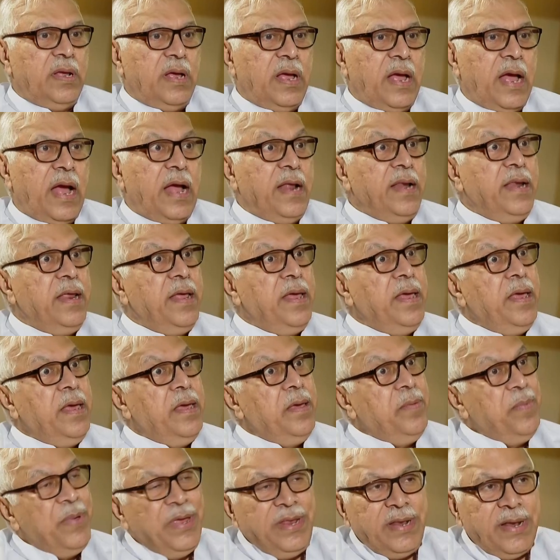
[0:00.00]
And
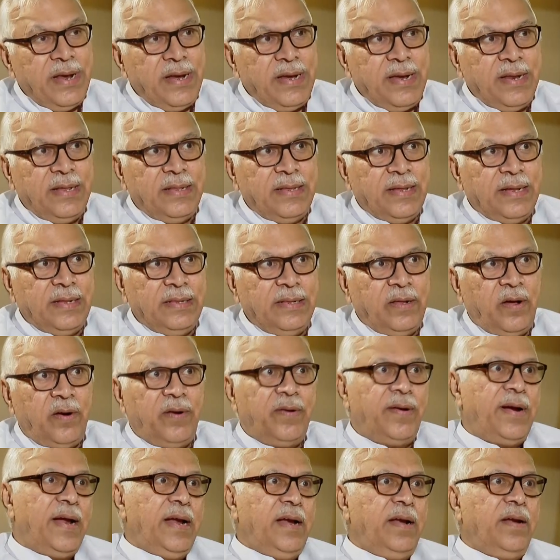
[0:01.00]
he immediately says, "All
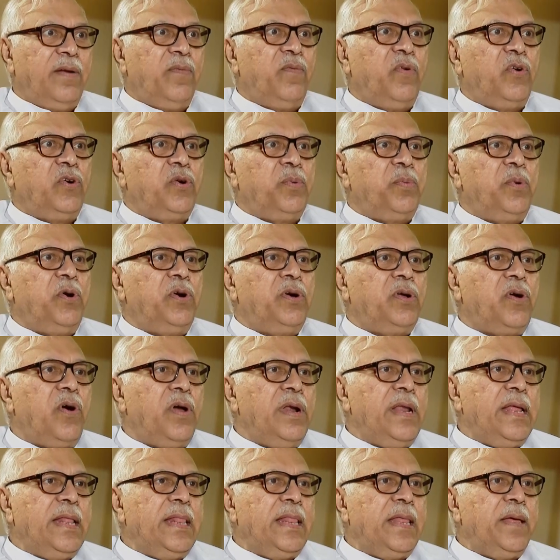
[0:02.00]
right, what about
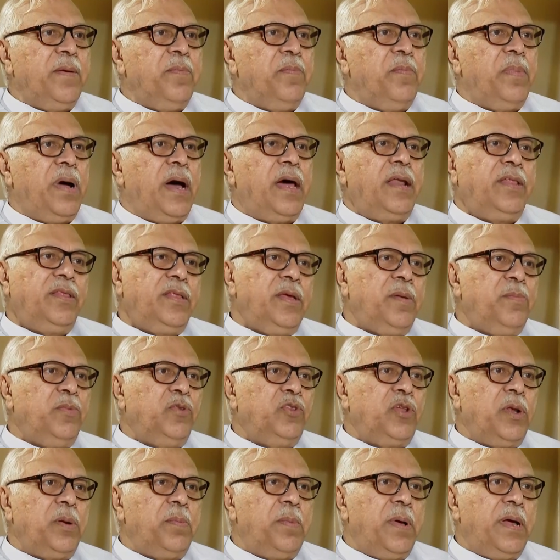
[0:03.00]
calling them Bharatiya
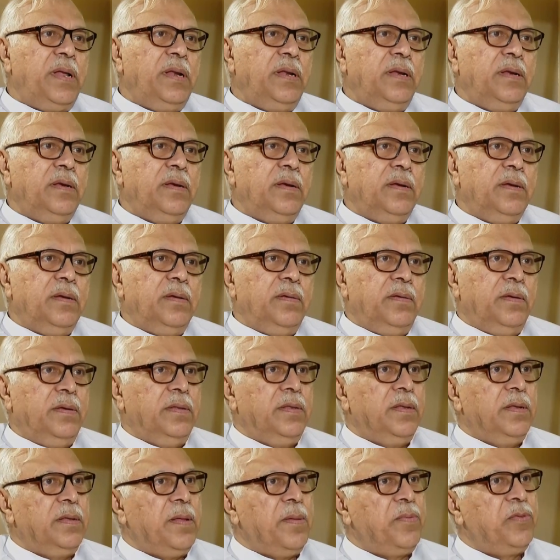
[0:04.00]
Musliman?"
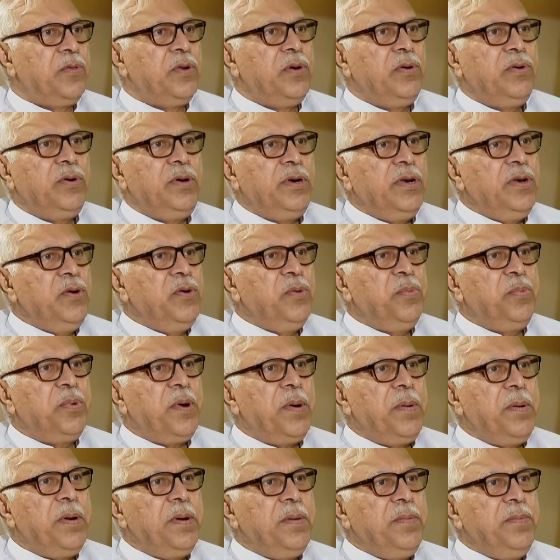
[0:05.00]
So absolutely no
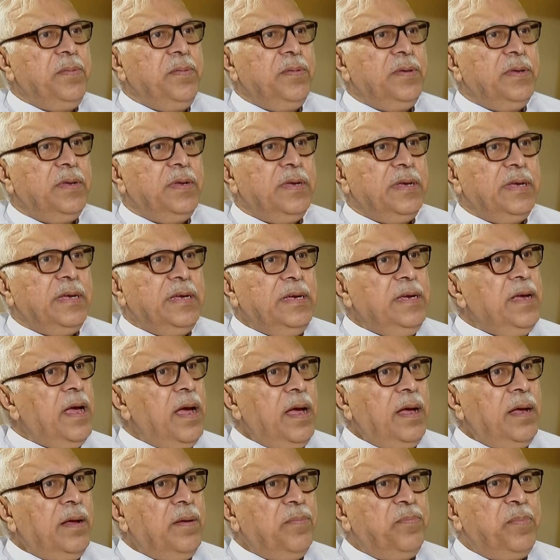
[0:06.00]
problem.
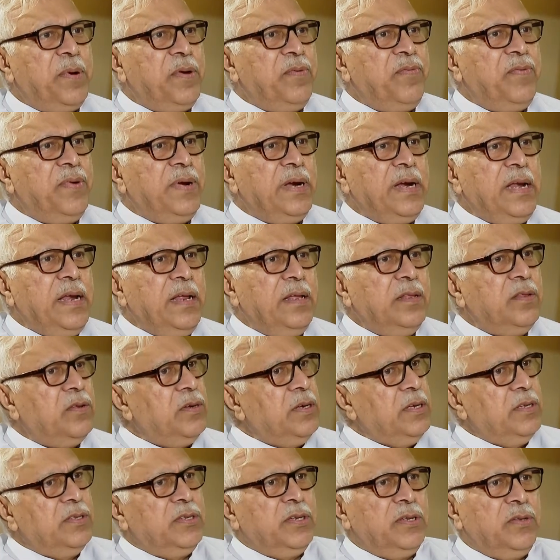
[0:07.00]
Yeah, perfectly. So
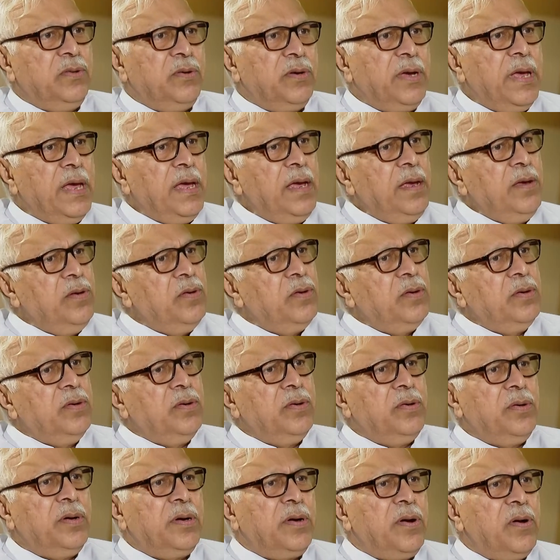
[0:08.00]
he says, "Okay,
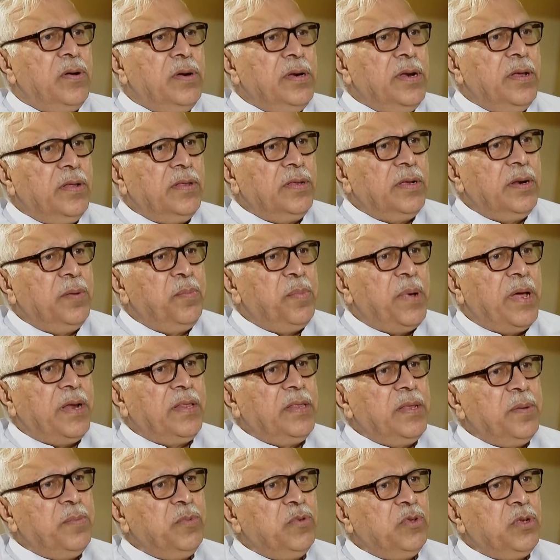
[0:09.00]
you call yourself
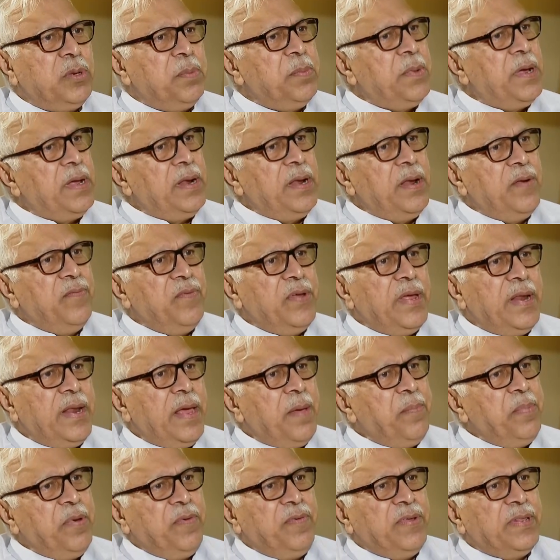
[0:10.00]
Bharatiya Musliman, and we are
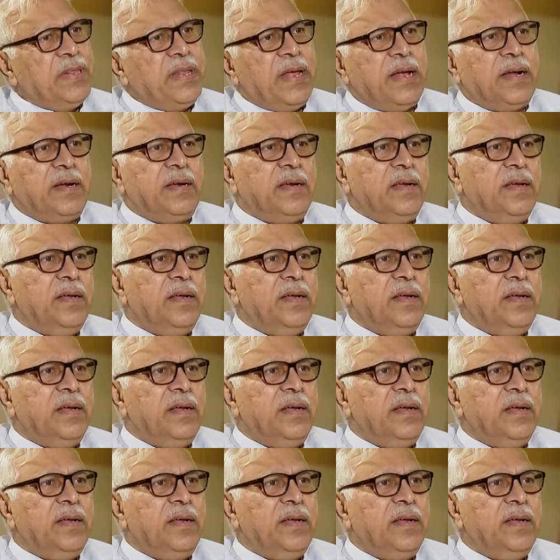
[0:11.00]
happy with that."